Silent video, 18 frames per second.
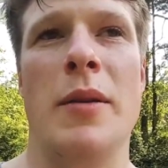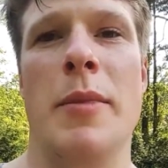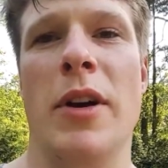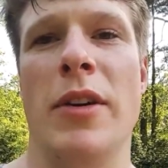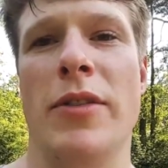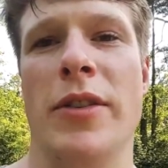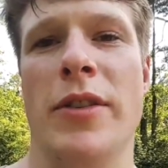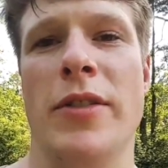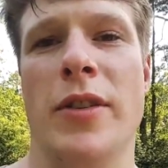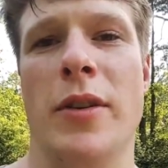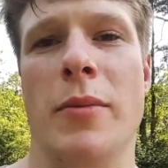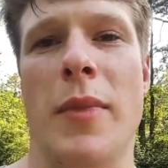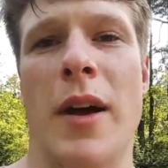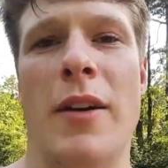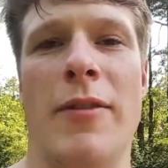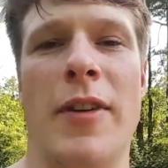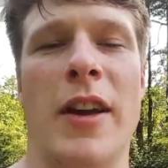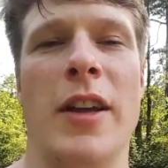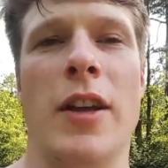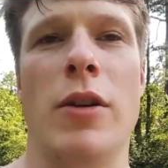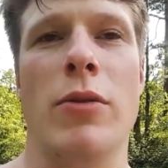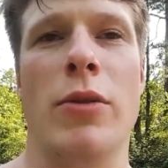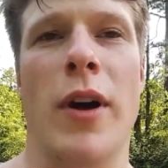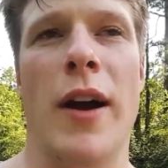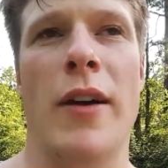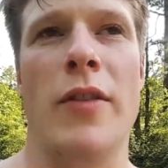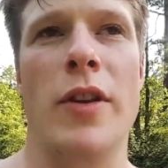email system,
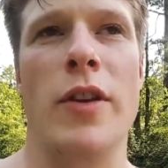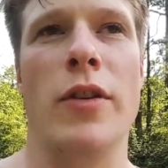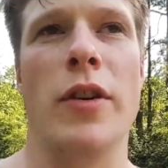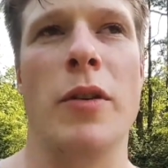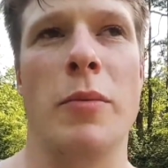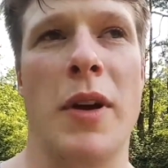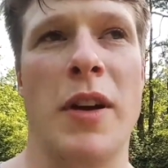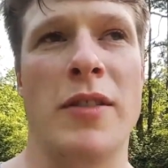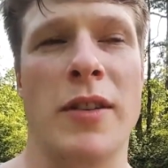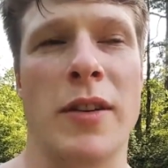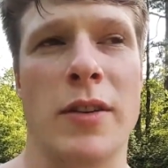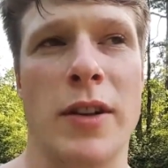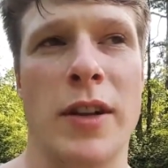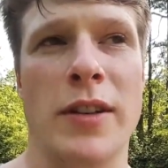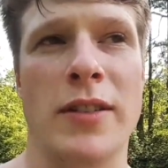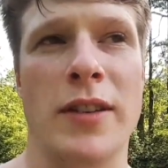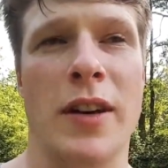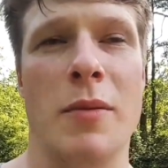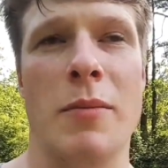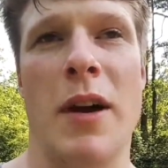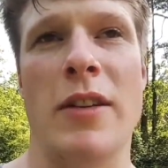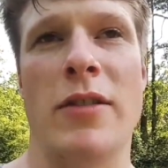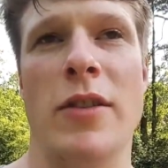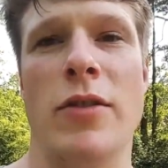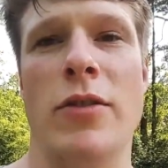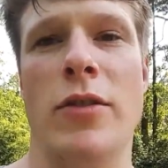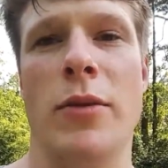FAQ line, that you can basically send a
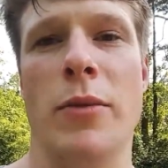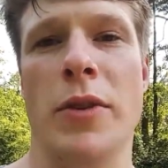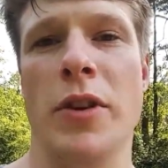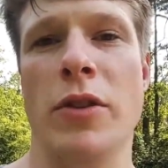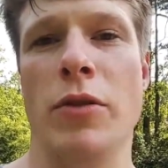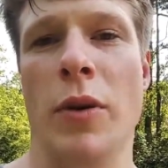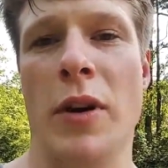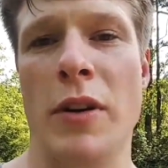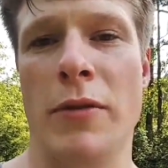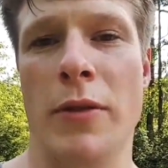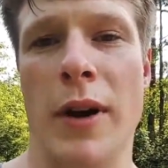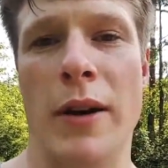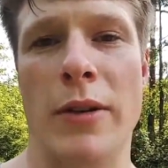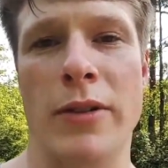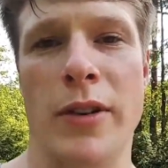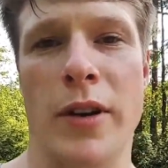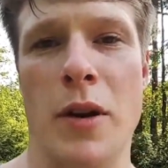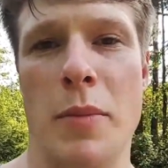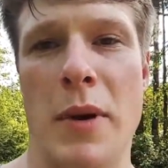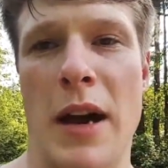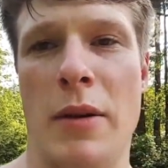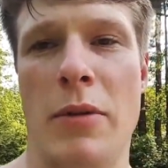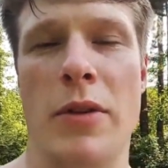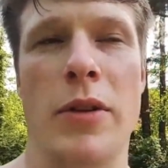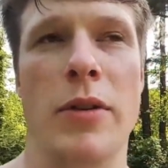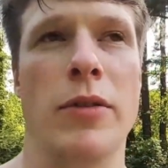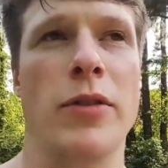message to, and within 24 hours they'll get
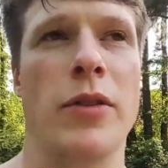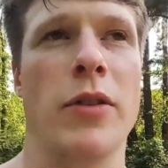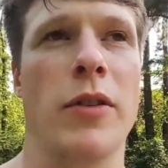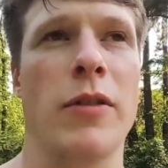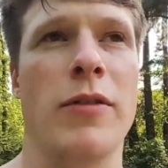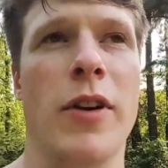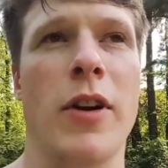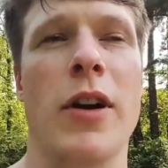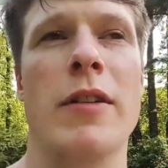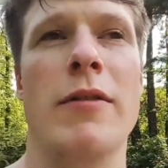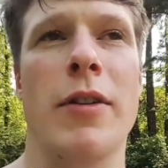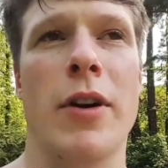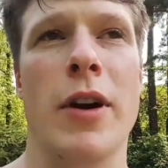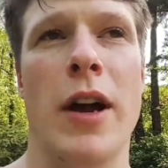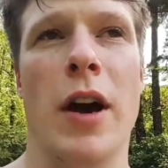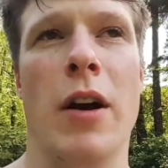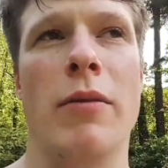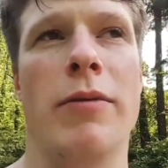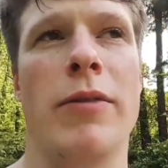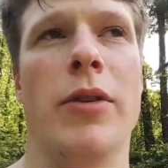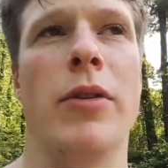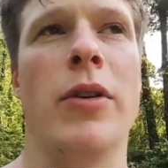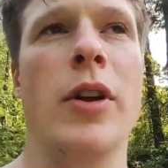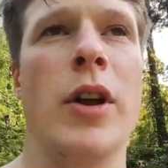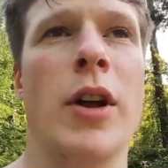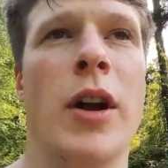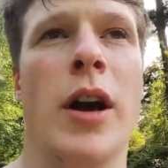back with you. So they're very, very
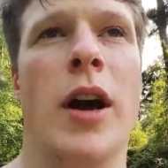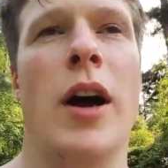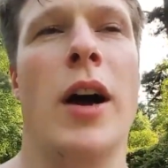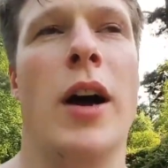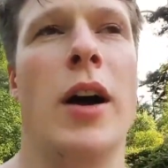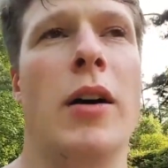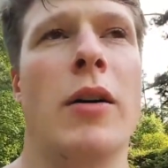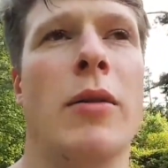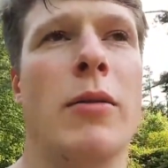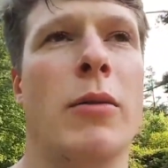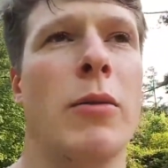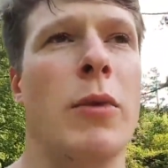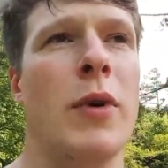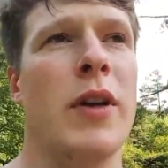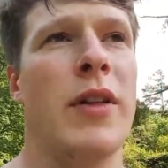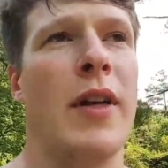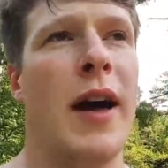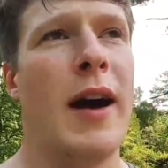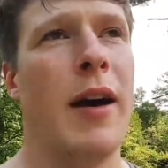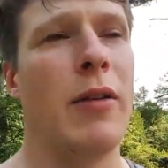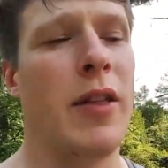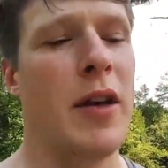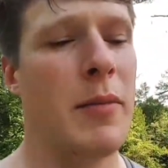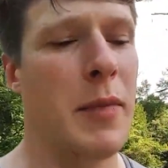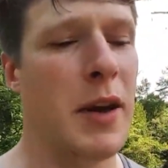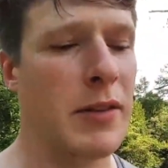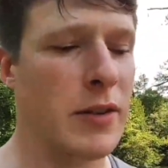helpful with
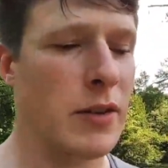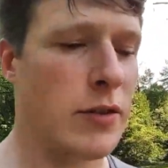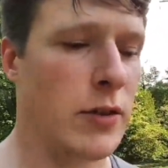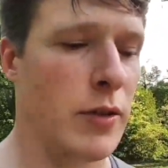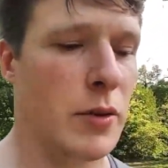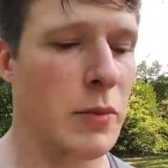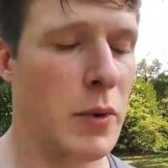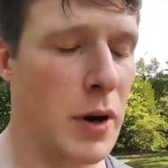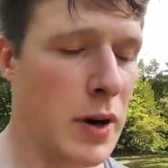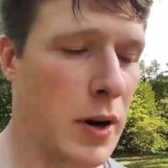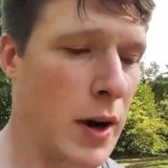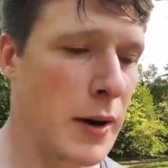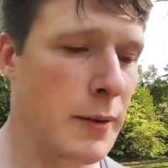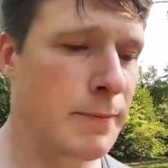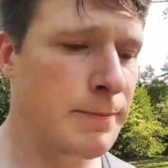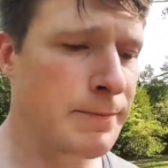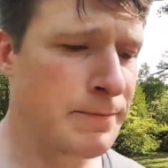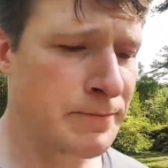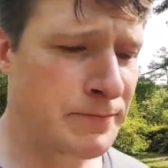how they message you and whatnot.